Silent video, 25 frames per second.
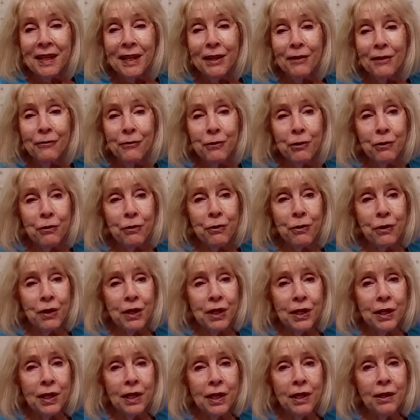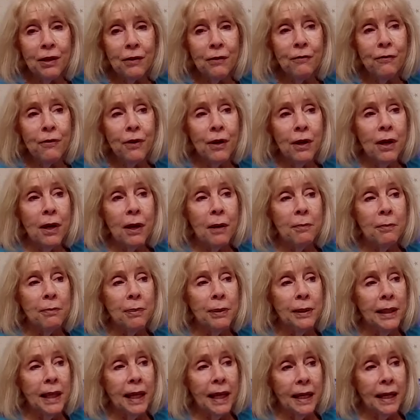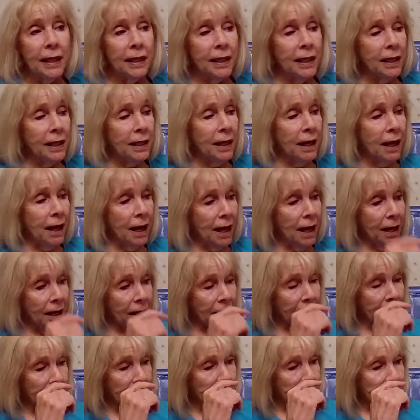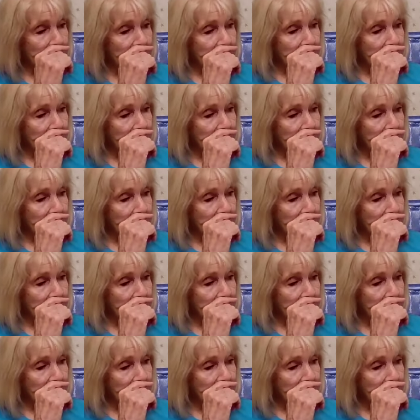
If you're thinking of planning ahead